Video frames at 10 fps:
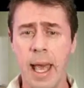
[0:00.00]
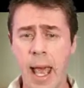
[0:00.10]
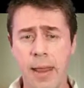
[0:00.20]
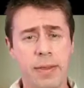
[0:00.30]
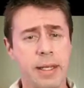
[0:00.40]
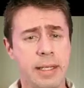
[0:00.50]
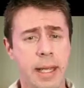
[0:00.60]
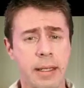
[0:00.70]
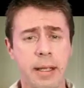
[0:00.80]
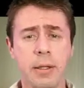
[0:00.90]
And these
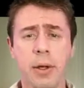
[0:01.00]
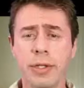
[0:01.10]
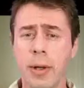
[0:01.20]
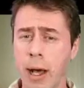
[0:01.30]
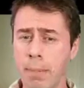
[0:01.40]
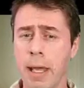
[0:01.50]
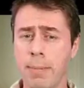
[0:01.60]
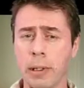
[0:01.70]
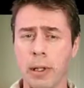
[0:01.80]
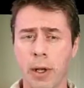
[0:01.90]
techniques also help
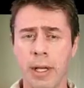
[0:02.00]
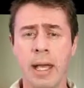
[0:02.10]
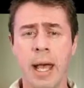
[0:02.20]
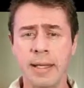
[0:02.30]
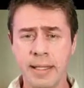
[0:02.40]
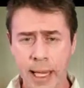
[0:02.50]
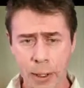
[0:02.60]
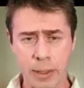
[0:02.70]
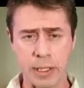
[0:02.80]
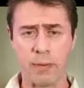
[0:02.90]
people learn a
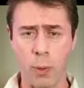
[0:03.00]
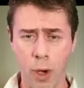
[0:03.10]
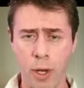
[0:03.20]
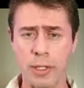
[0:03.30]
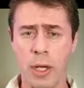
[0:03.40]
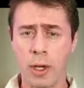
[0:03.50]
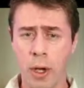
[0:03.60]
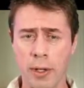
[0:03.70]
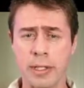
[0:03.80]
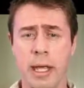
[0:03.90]
sequence of words,
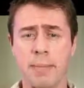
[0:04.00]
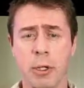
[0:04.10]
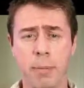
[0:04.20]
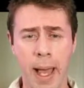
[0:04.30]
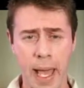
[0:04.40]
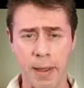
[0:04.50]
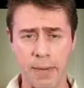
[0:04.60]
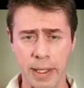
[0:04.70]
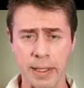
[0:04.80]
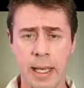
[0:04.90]
concepts, or
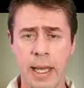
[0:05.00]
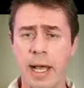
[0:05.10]
behaviours,